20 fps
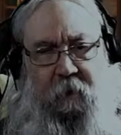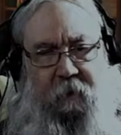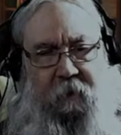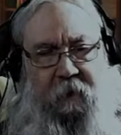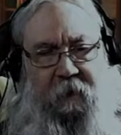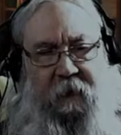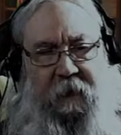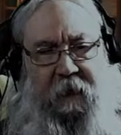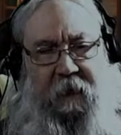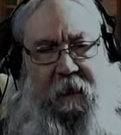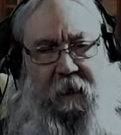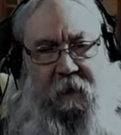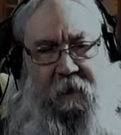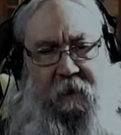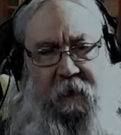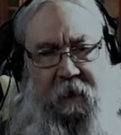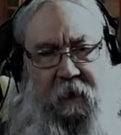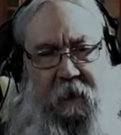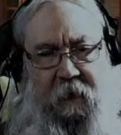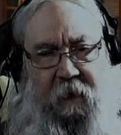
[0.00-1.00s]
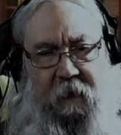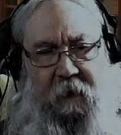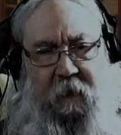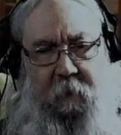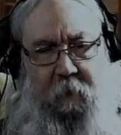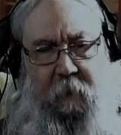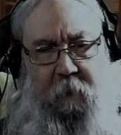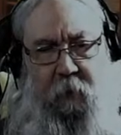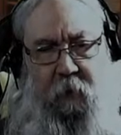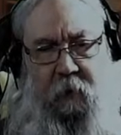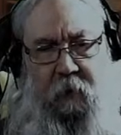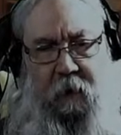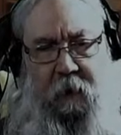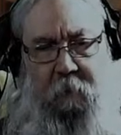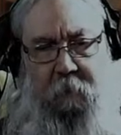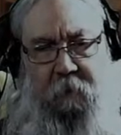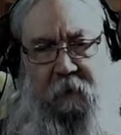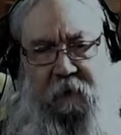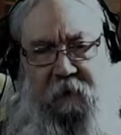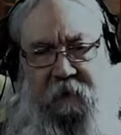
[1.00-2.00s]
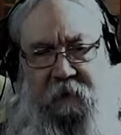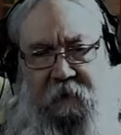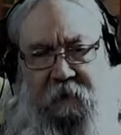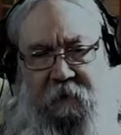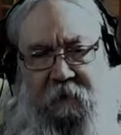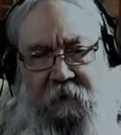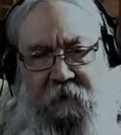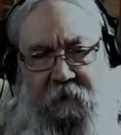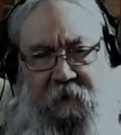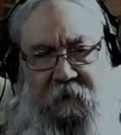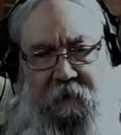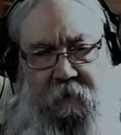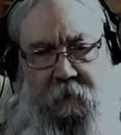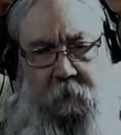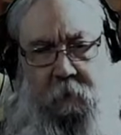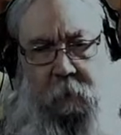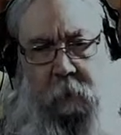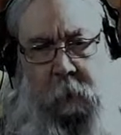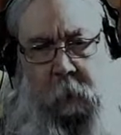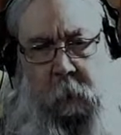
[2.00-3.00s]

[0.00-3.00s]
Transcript: And then they had I can't remember her name, Mrs.